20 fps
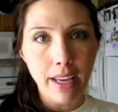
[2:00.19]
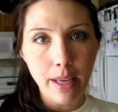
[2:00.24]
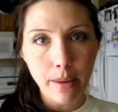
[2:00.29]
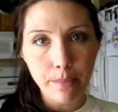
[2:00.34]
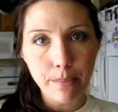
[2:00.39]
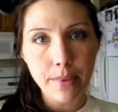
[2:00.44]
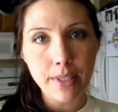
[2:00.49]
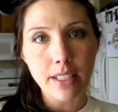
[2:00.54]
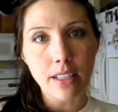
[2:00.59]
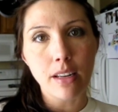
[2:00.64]

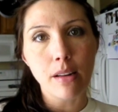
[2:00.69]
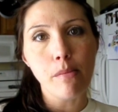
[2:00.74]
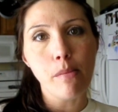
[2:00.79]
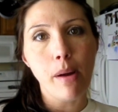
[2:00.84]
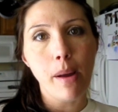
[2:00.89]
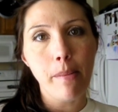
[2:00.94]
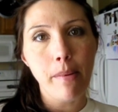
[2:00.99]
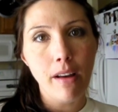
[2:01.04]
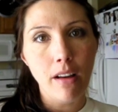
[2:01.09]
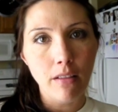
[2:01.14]
hips and in
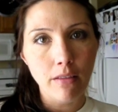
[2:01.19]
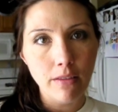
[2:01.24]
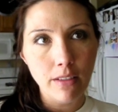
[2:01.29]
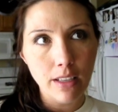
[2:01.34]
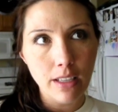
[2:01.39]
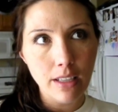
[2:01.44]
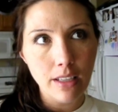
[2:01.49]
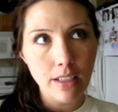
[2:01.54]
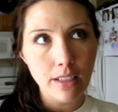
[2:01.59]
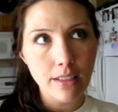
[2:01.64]
my
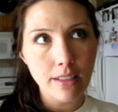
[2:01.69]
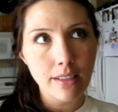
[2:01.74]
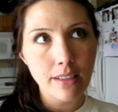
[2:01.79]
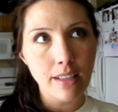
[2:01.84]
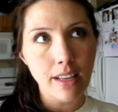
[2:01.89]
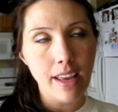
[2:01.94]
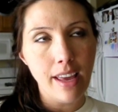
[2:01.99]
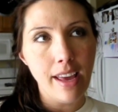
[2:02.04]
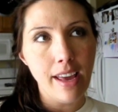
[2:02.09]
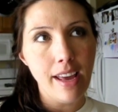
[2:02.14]
pelvis
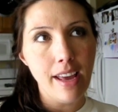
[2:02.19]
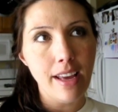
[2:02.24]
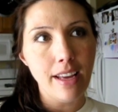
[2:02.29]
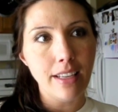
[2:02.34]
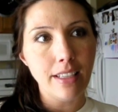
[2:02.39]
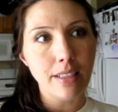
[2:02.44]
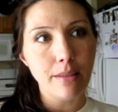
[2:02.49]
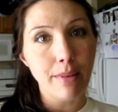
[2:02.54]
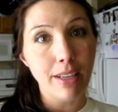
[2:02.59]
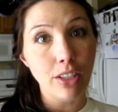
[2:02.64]

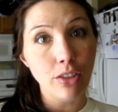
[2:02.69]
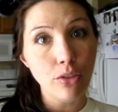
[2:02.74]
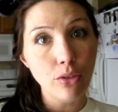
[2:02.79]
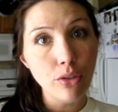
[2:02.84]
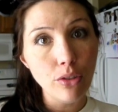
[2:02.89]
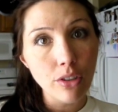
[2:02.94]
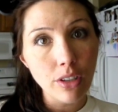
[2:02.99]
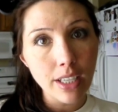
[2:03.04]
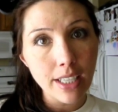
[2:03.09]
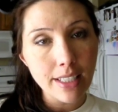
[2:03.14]
and my
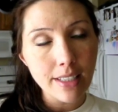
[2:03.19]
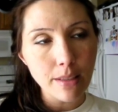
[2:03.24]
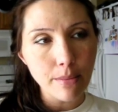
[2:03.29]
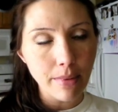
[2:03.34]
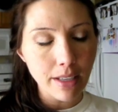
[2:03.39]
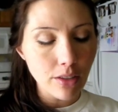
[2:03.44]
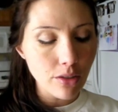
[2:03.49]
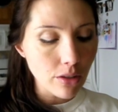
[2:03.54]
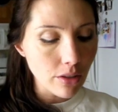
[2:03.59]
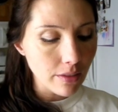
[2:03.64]
uterus and
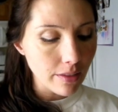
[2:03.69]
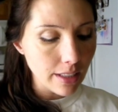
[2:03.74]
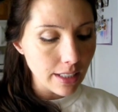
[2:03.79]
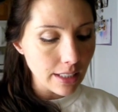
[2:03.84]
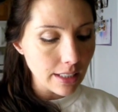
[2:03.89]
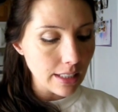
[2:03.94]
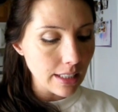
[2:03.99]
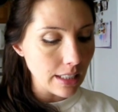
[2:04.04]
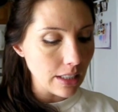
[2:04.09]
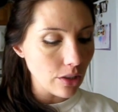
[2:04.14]
my
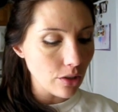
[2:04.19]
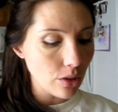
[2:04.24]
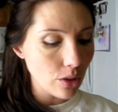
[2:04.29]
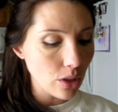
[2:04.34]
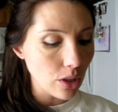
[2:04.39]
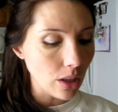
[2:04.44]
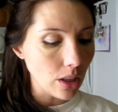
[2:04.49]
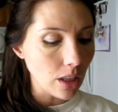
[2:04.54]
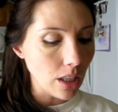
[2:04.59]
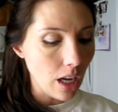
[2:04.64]
cervix, and there's just
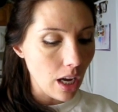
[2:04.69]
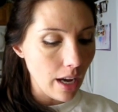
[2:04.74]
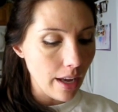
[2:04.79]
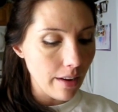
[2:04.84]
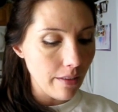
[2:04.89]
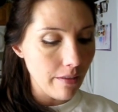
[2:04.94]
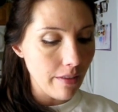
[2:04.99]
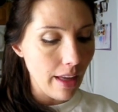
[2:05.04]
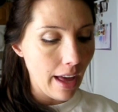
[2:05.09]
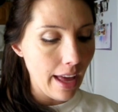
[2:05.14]
a lot
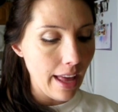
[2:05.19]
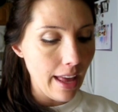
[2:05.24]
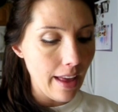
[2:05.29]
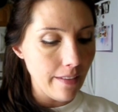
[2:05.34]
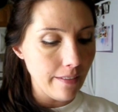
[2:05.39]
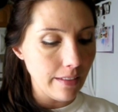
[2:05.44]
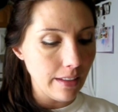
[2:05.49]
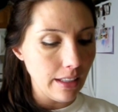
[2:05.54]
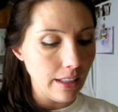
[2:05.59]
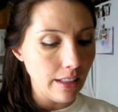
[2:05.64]
of that
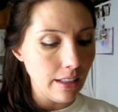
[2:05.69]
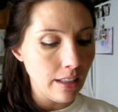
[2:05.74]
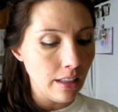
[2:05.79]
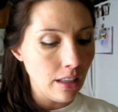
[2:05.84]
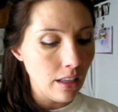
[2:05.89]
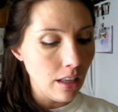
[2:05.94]
heavy,